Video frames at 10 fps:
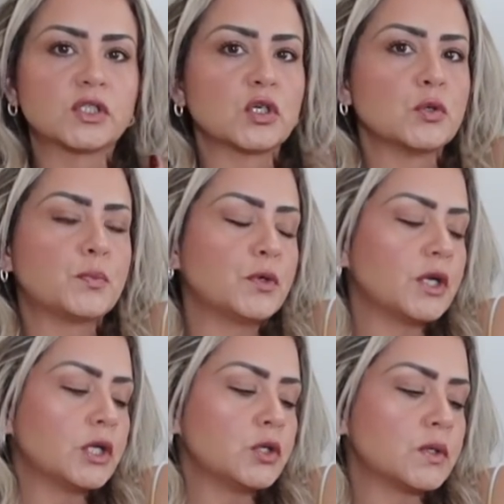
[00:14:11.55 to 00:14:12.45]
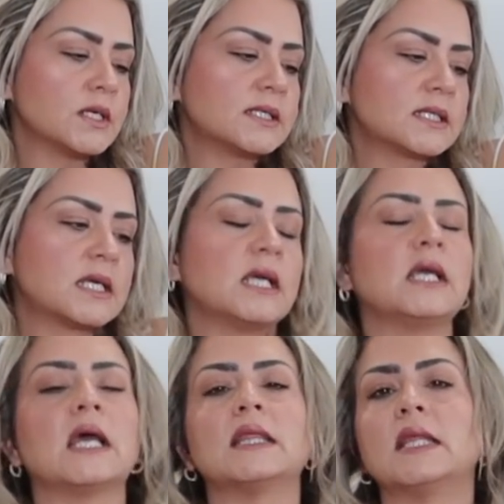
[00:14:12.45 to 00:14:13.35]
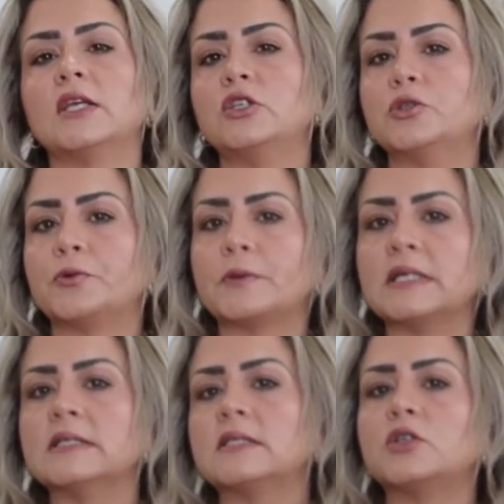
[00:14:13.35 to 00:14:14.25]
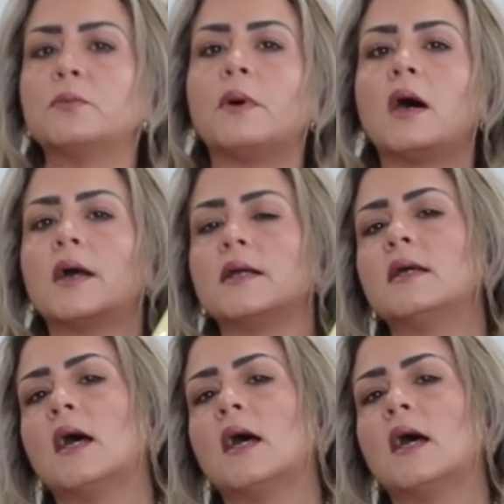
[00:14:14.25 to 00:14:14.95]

so you put it in your skin and then you rinse your body